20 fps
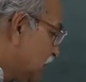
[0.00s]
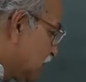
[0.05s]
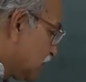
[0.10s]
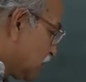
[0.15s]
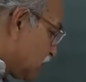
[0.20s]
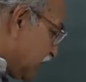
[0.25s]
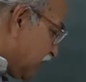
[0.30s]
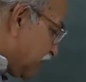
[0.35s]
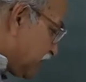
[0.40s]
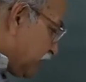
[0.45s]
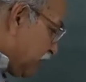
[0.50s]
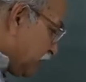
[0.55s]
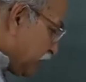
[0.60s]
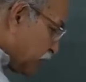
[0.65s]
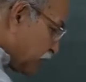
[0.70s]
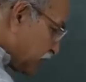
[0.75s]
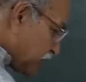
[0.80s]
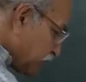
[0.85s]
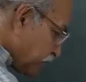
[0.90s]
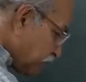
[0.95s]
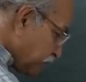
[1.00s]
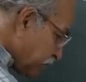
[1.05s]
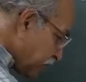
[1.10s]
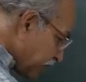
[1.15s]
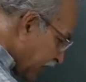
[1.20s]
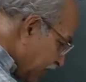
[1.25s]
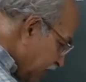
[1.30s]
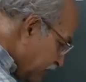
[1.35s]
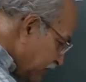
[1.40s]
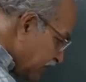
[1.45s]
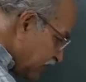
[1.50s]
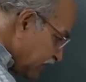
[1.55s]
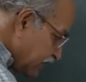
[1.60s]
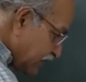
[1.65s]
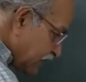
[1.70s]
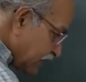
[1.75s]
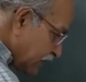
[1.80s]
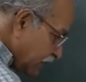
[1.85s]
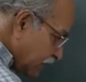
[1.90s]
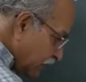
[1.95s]
So, let me put prime
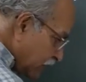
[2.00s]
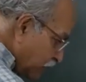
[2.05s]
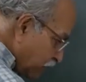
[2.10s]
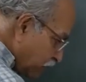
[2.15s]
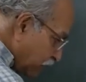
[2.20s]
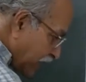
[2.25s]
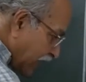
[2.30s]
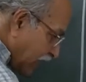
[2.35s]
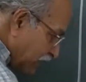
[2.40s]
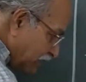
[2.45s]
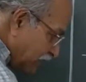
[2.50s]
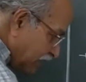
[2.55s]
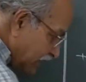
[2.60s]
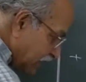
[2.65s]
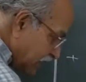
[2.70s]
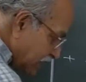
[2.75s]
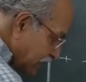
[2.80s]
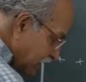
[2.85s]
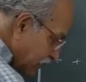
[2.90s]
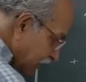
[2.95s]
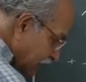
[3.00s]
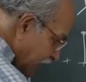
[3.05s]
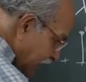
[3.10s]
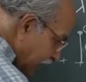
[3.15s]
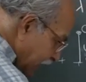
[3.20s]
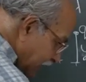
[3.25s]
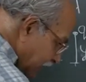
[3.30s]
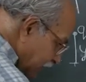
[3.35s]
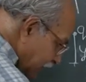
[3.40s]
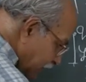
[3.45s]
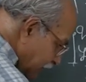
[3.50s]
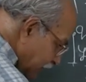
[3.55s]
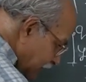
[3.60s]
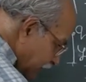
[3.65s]
here, and